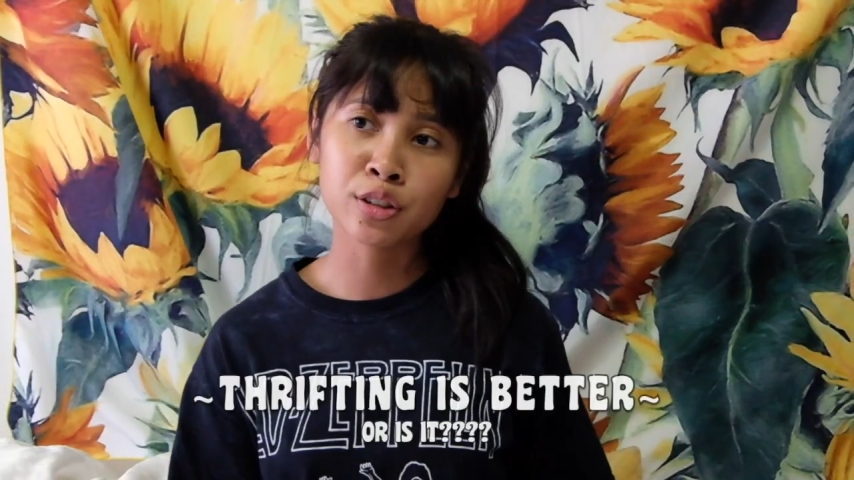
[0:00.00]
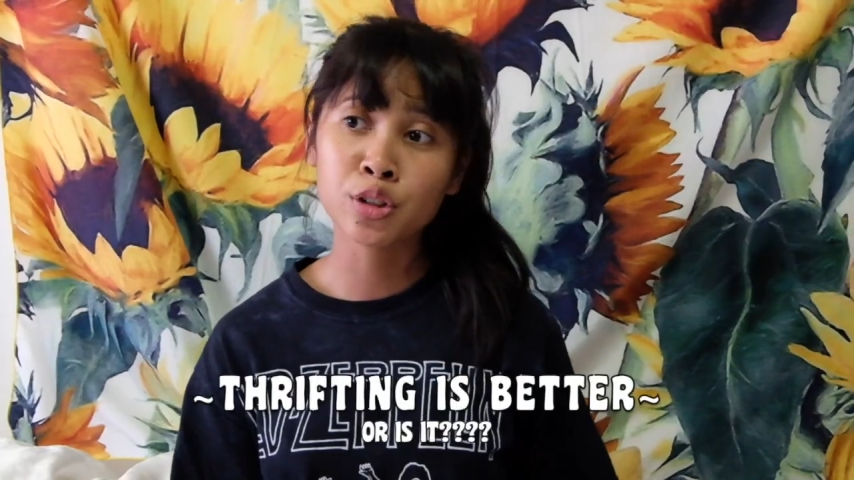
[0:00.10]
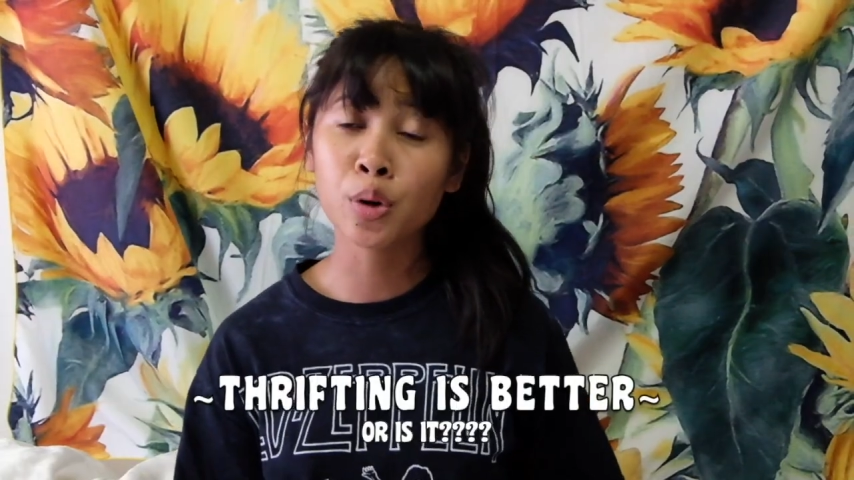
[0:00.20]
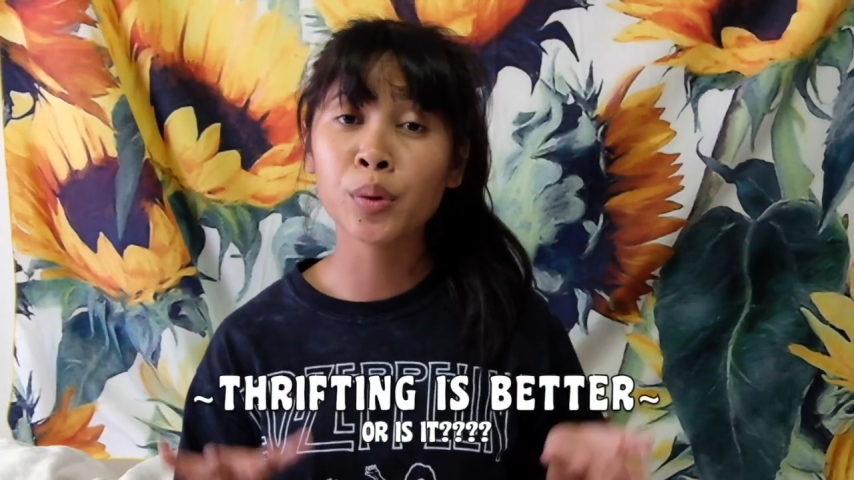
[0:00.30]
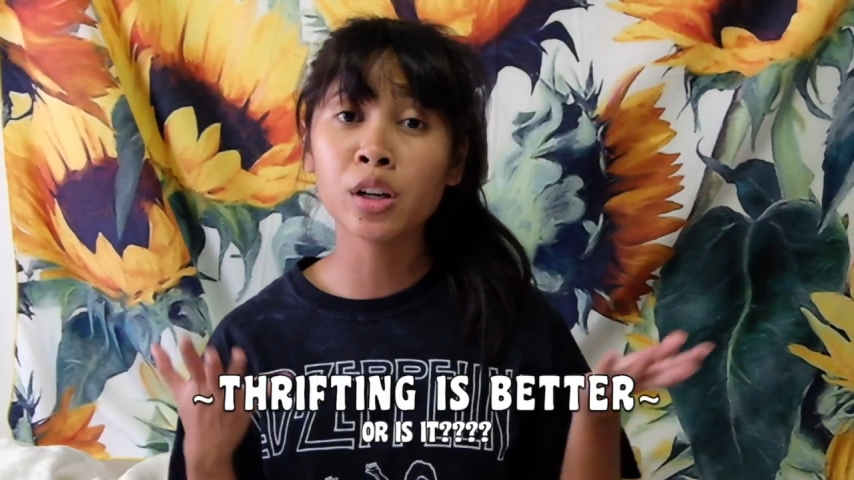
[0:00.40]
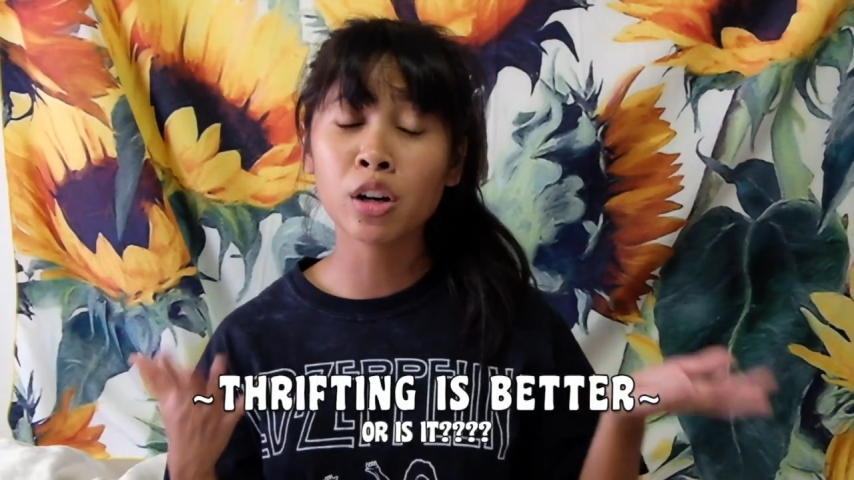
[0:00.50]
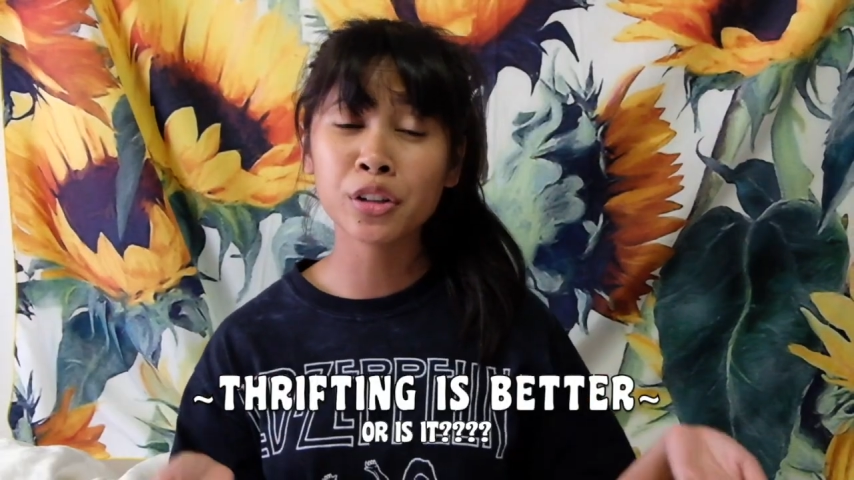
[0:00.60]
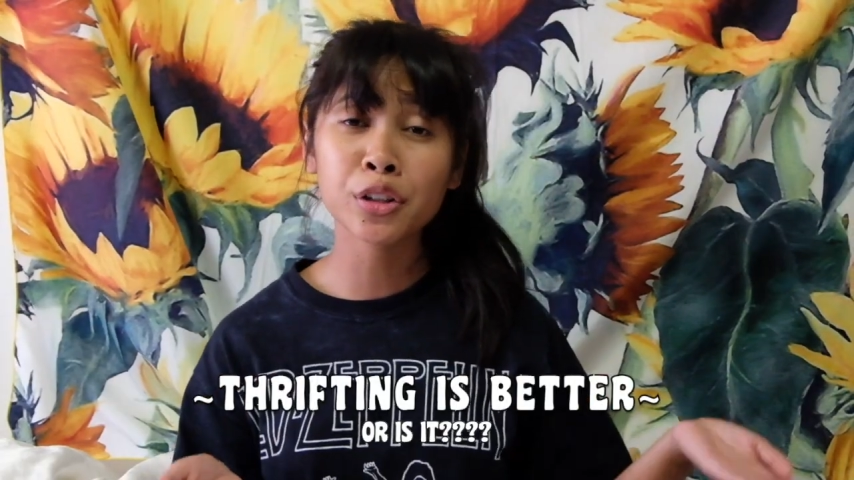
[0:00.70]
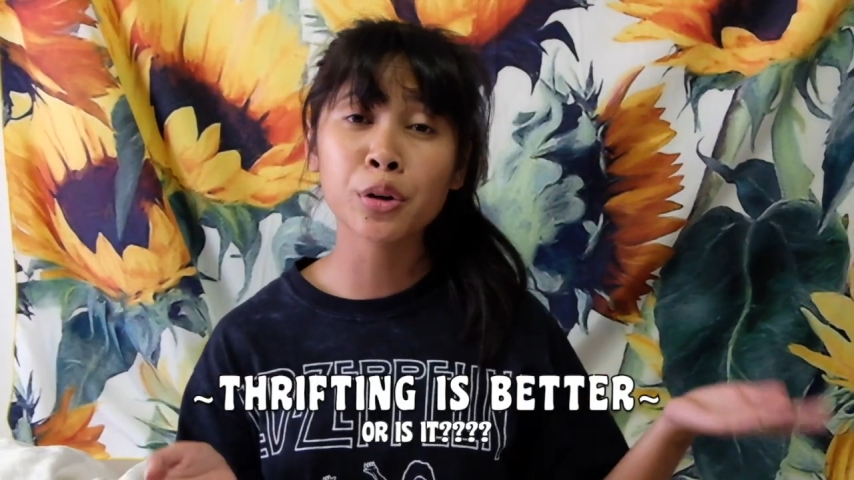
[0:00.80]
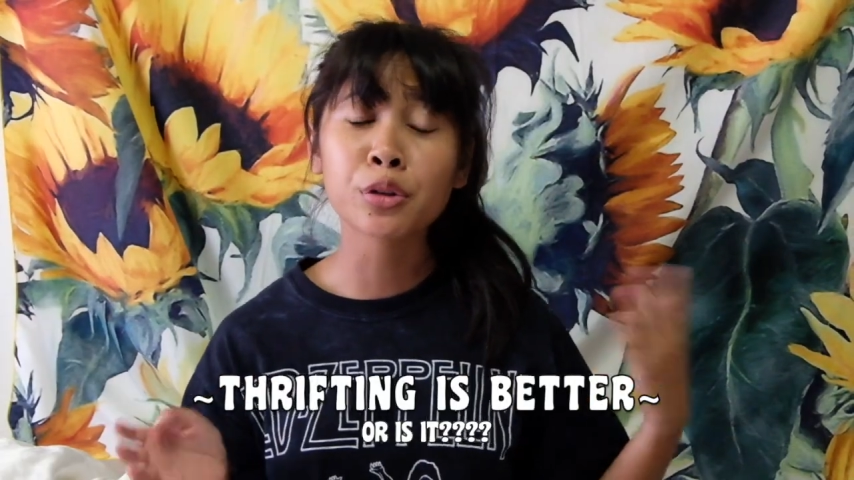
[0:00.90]
so we
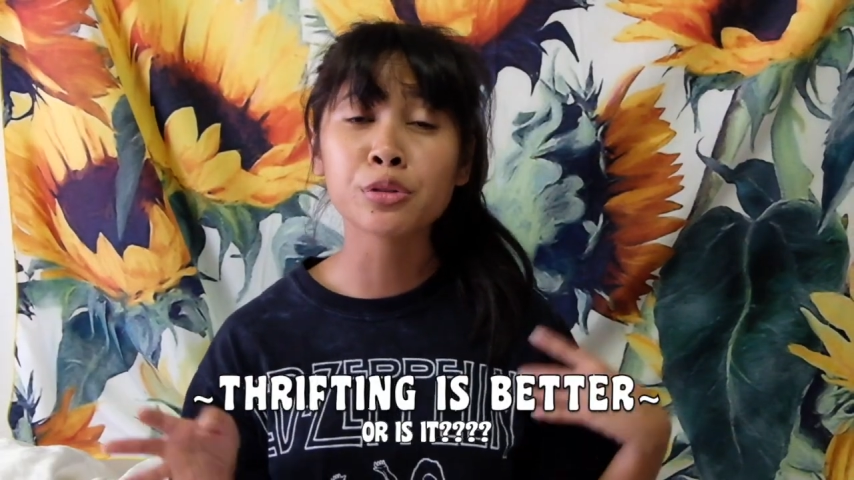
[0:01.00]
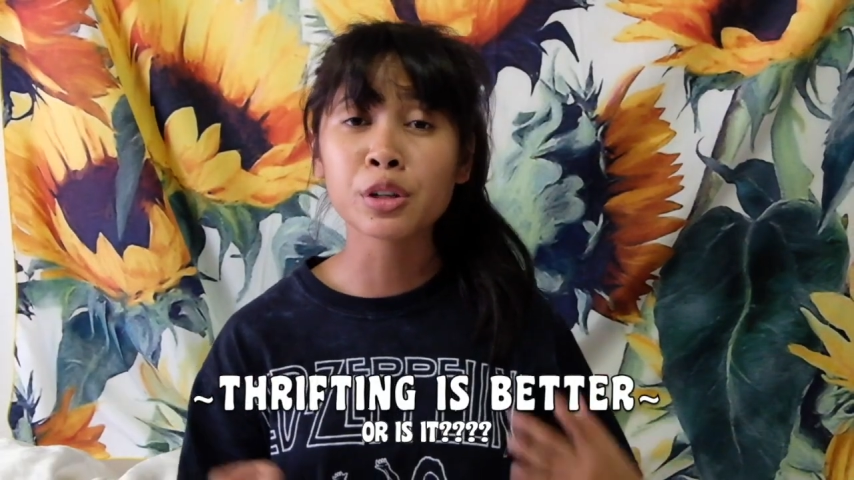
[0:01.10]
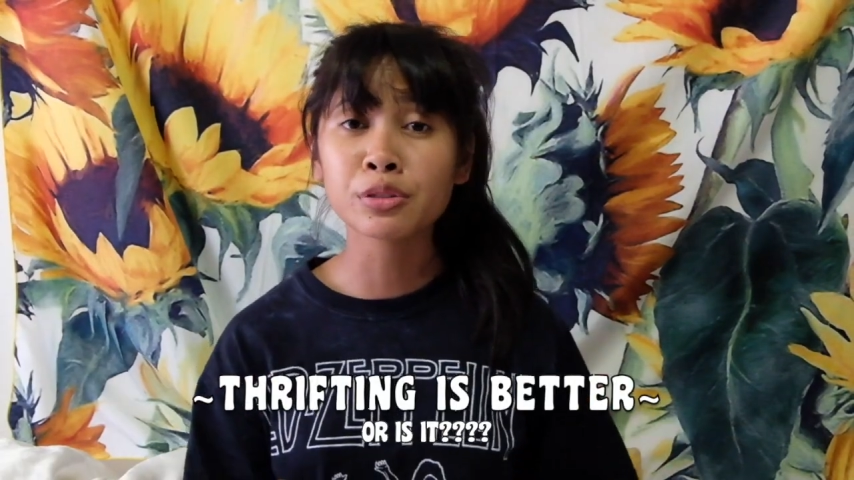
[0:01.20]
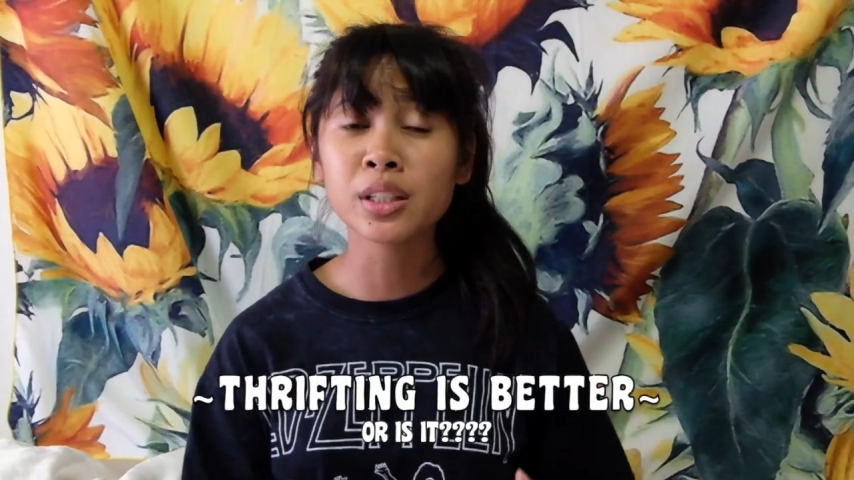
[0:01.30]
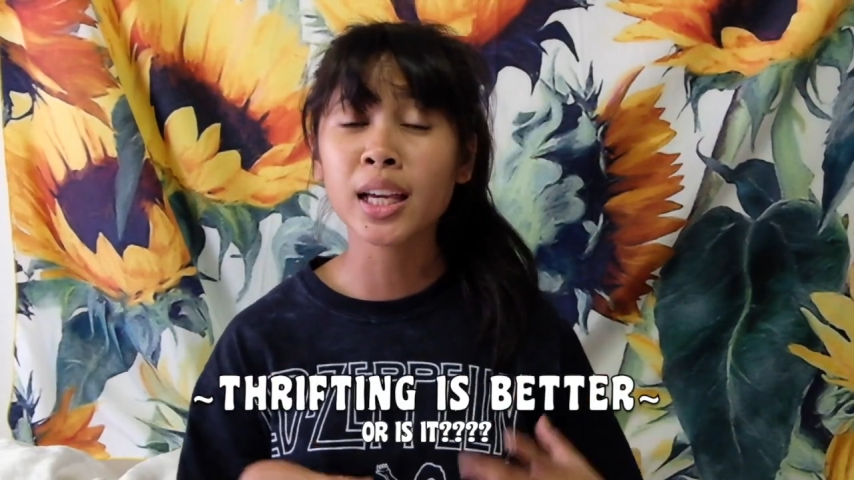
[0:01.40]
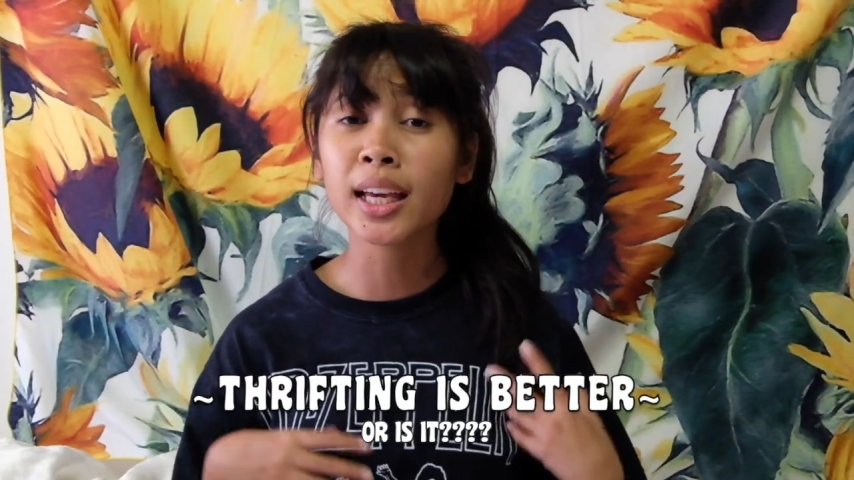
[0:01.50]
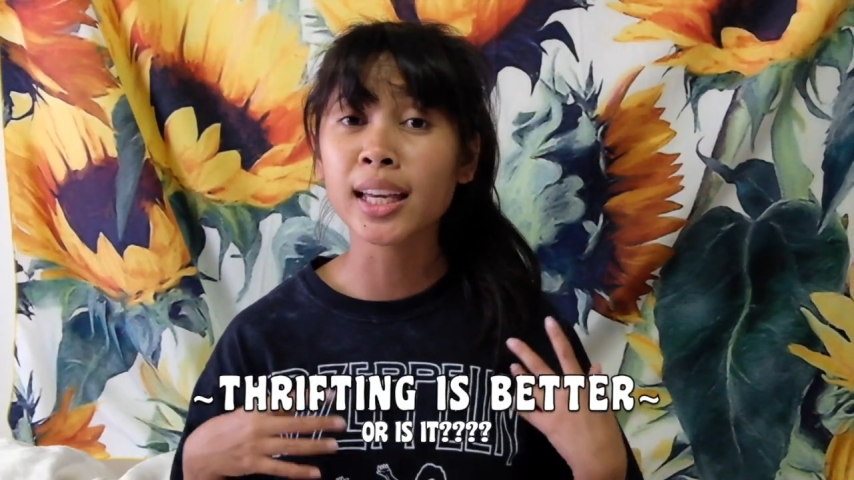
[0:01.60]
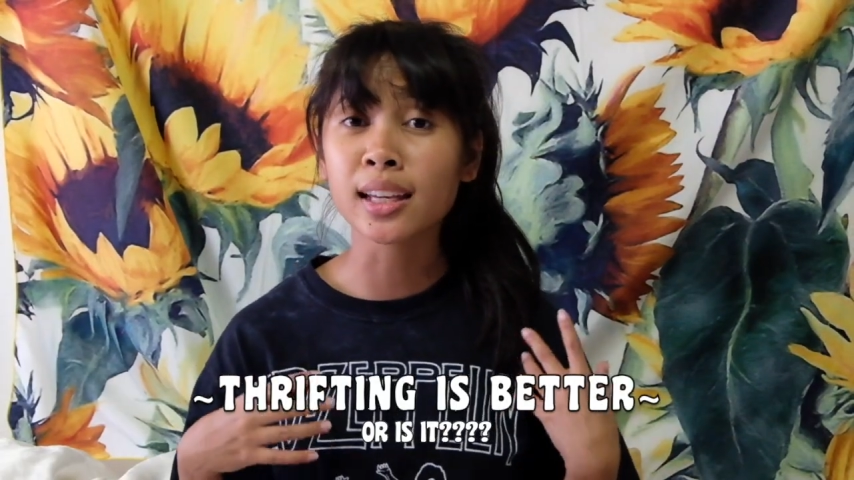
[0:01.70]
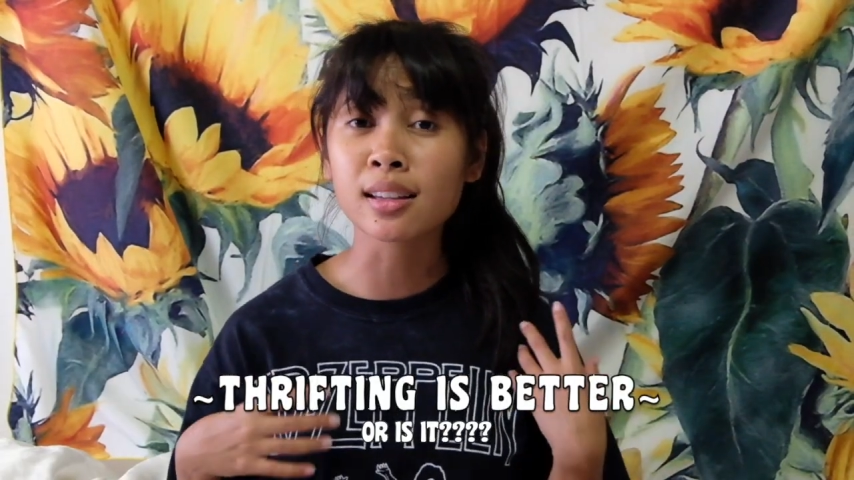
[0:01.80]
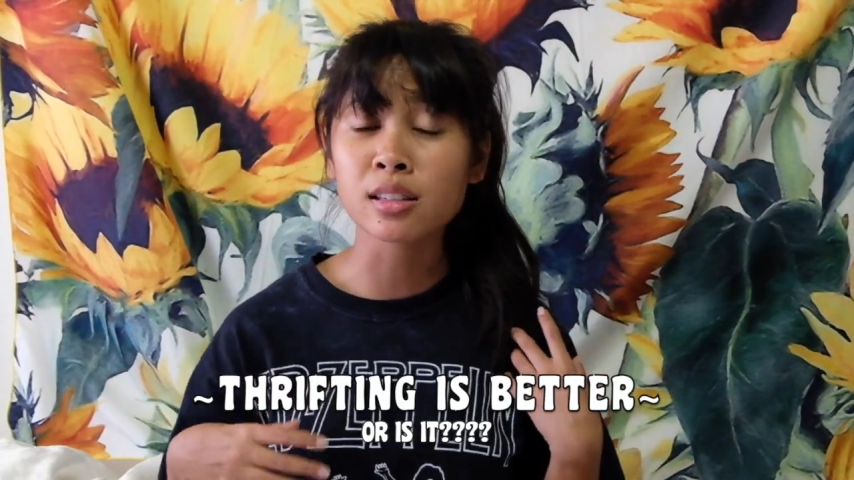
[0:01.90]
all know thrifting
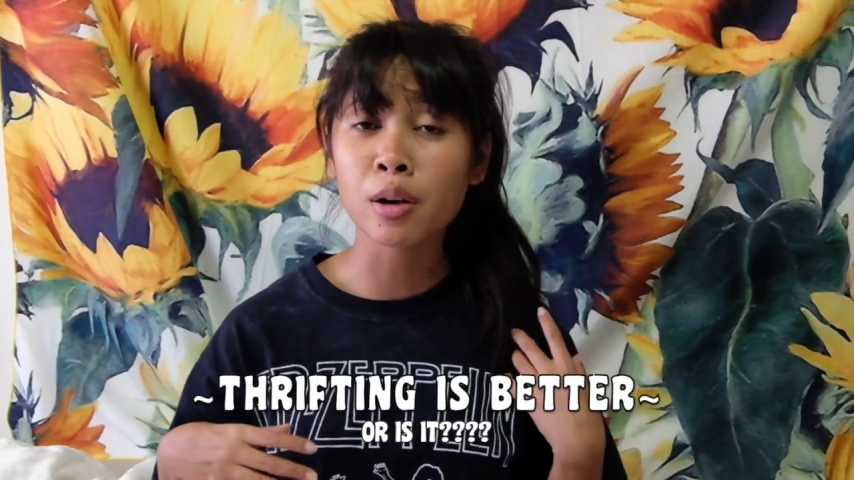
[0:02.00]
is